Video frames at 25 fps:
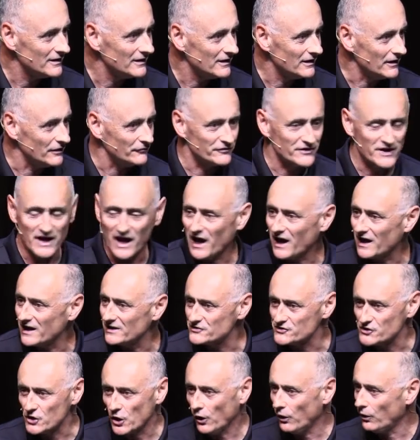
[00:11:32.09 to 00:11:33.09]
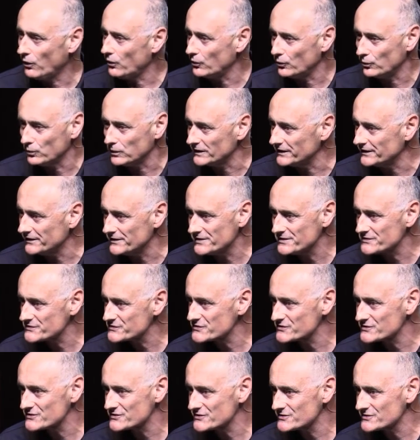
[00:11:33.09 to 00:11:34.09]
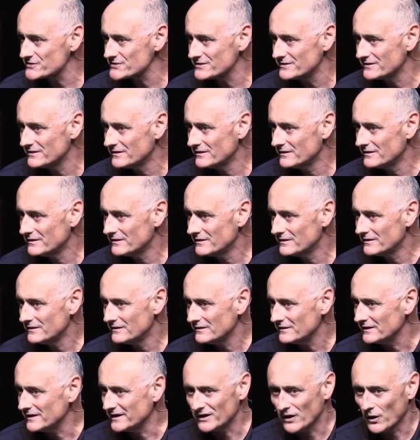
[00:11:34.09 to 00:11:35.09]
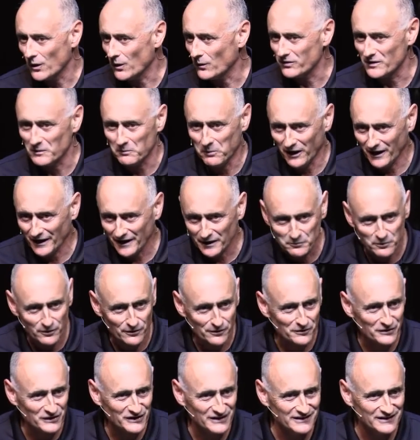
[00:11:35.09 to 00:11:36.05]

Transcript: of God's holiness in all the Bible.